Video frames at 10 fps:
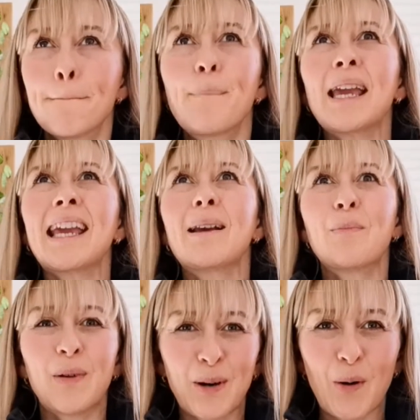
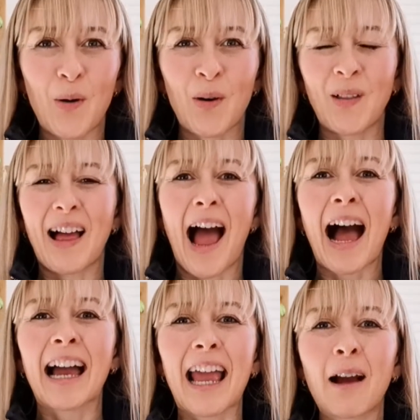Beep it all.
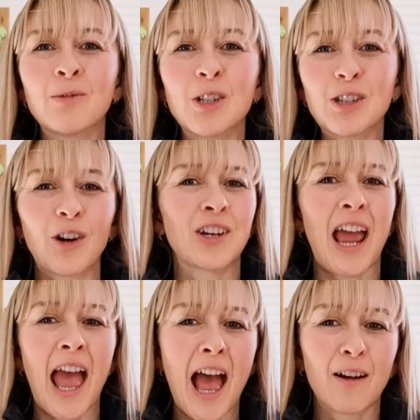I am just gonna
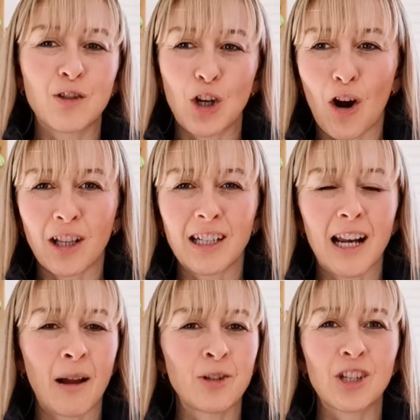have chocolate.
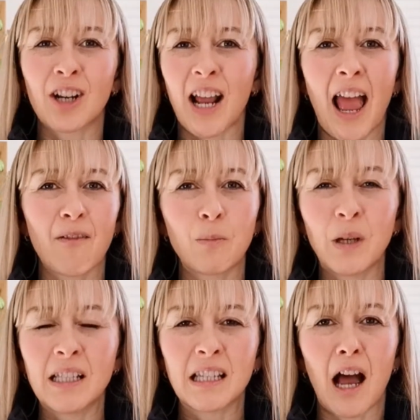I'm just gonna have a
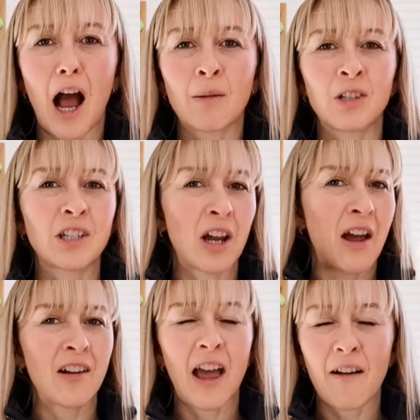pizza. I'm just
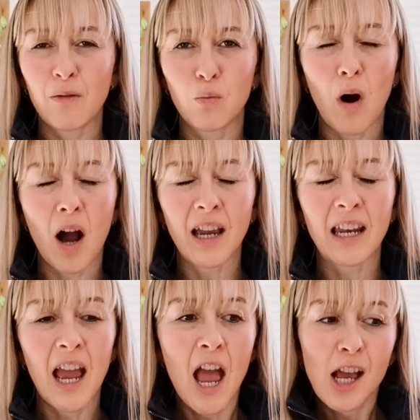gonna have a wine.
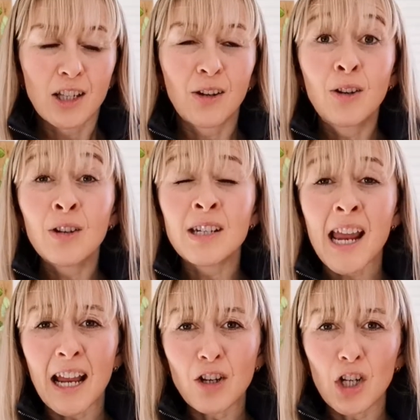So you
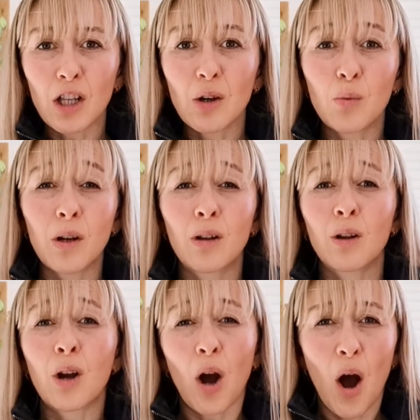naturally will
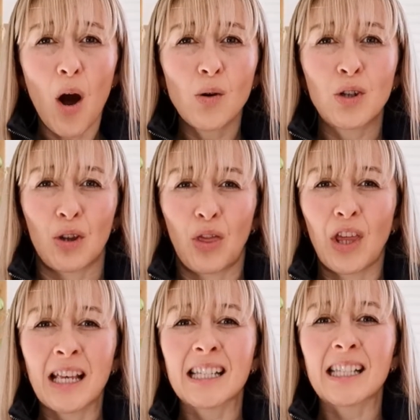go to
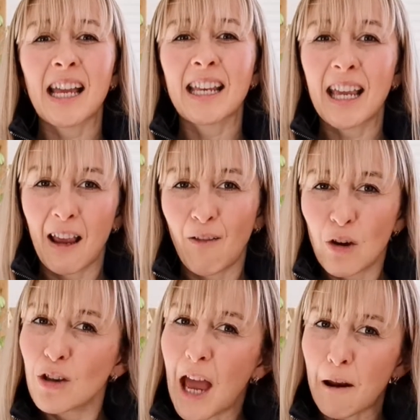things that give
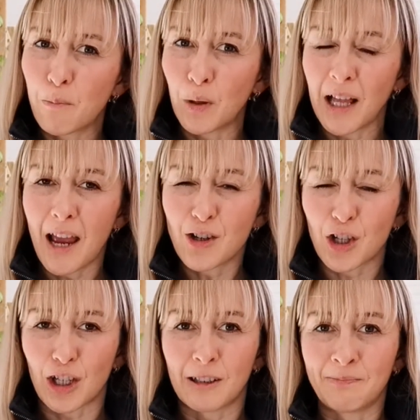you that
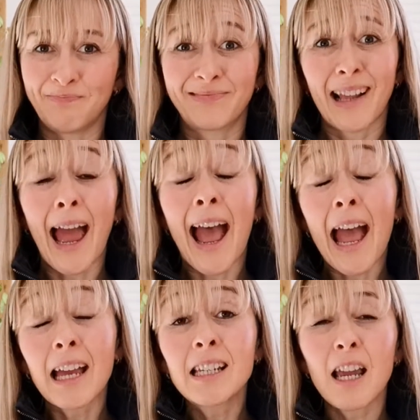pleasure.
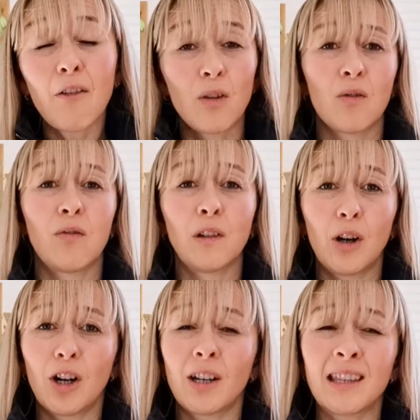And if you've
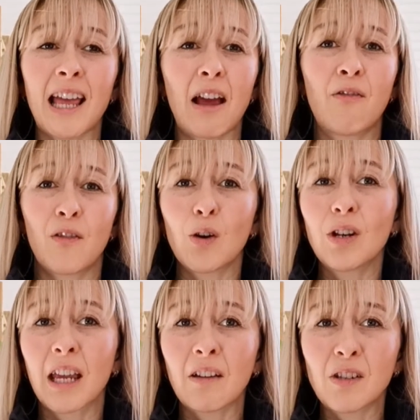learned that
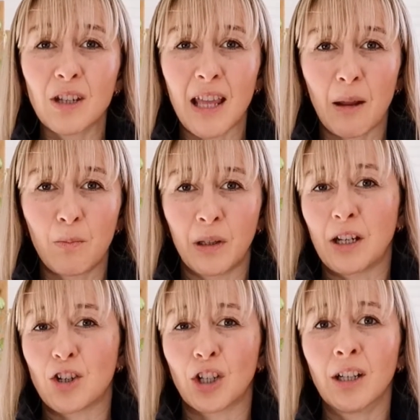food gives you that
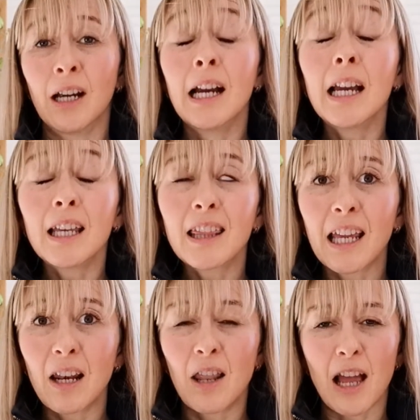pleasure,
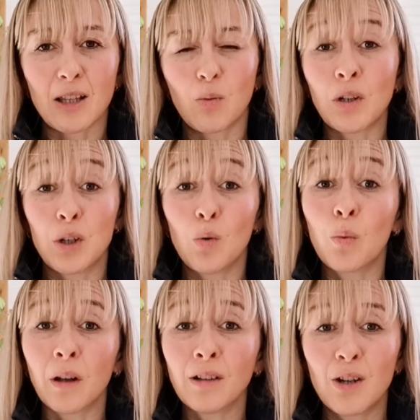then that's what you
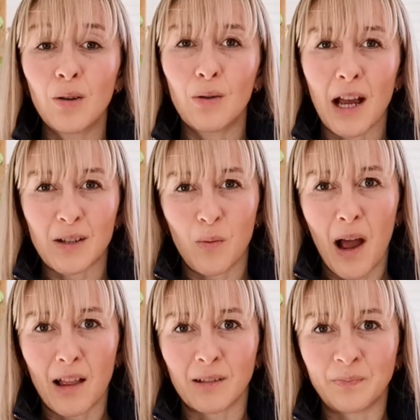will do as
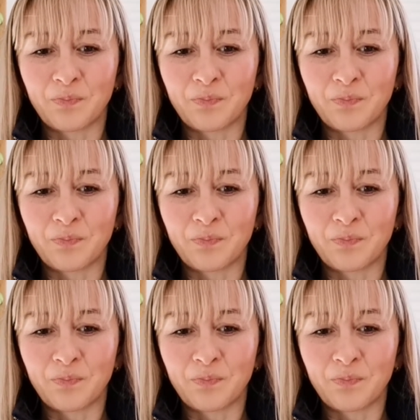well.